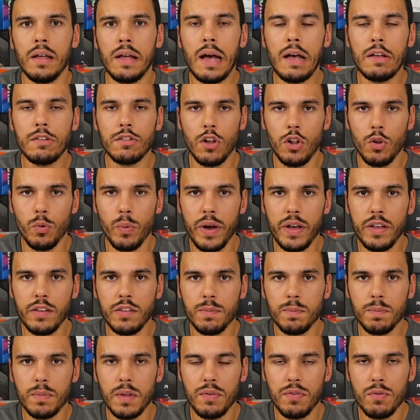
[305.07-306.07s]
As
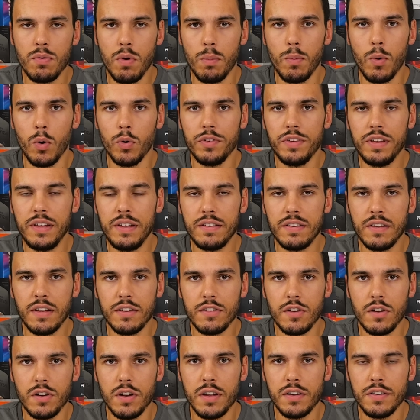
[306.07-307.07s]
always, if you want more
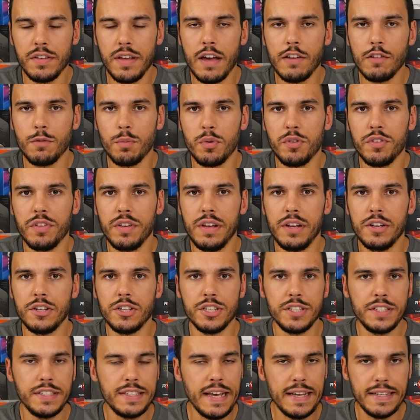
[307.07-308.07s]
details on our test
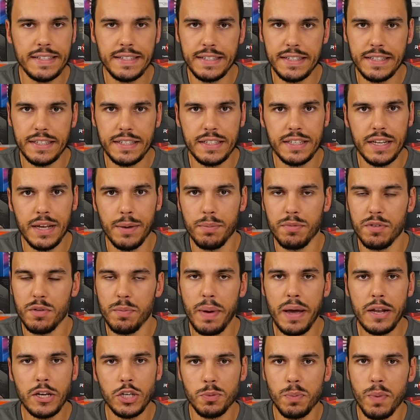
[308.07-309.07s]
procedures, test systems, the
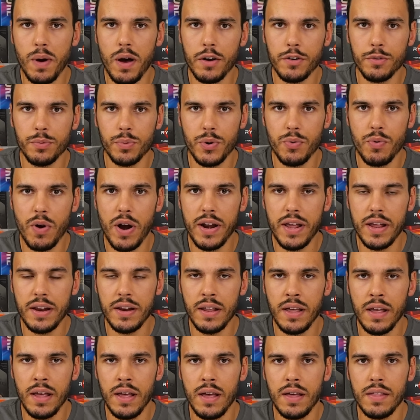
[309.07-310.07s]
benchmarks we're
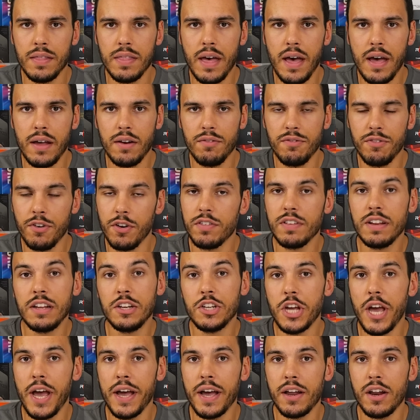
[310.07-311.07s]
running, then firstly
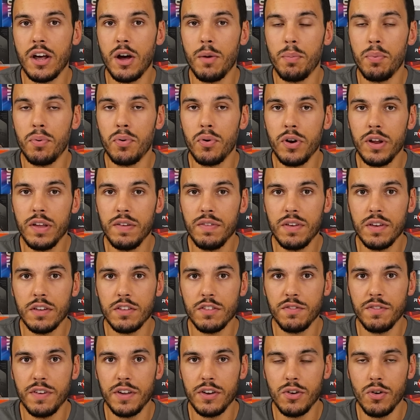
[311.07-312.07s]
check out our
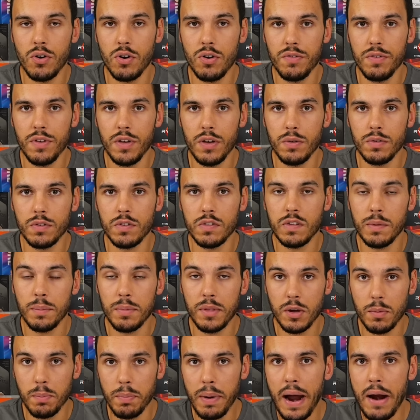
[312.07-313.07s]
previous video reviews of some of
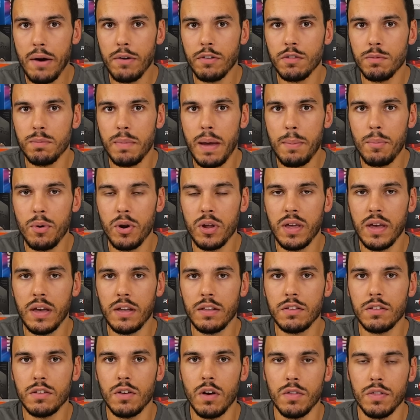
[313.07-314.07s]
the comparison memory
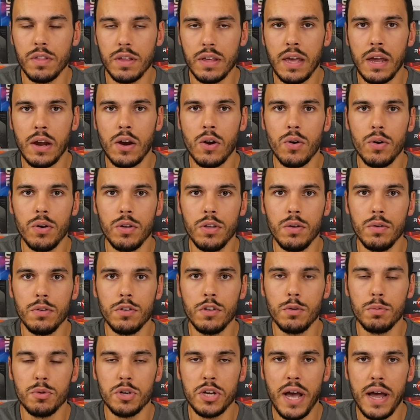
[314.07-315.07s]
kits on the KitGuru
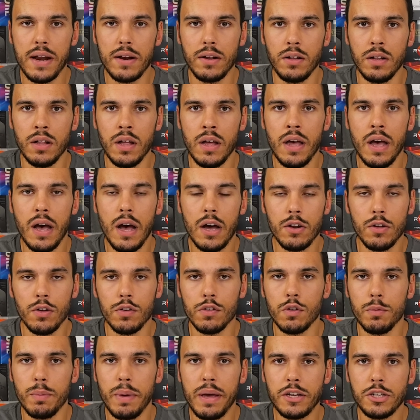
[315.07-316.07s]
YouTube channel, and
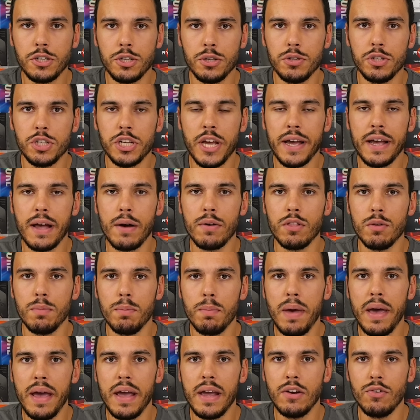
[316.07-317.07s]
also make sure you check out the
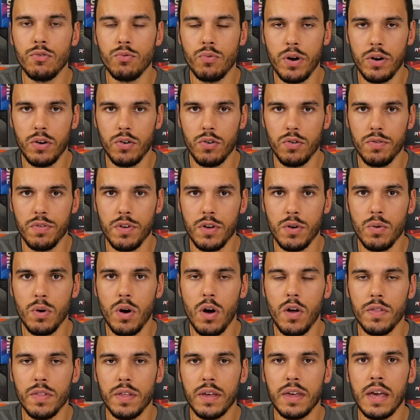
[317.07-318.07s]
main written review
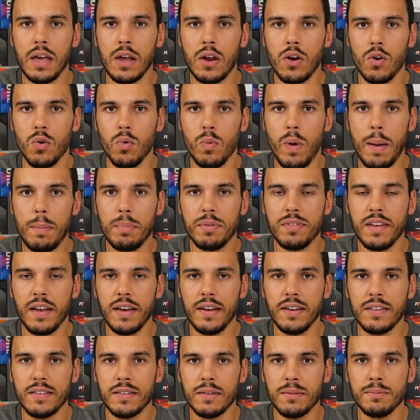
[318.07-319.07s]
on the KitGuru
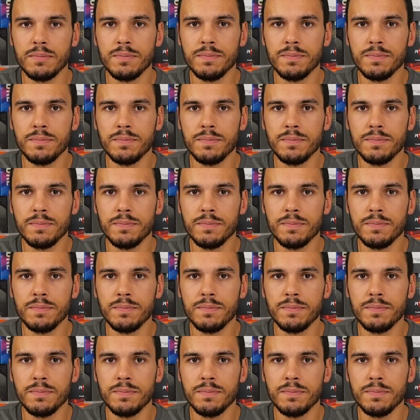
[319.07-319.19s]
website.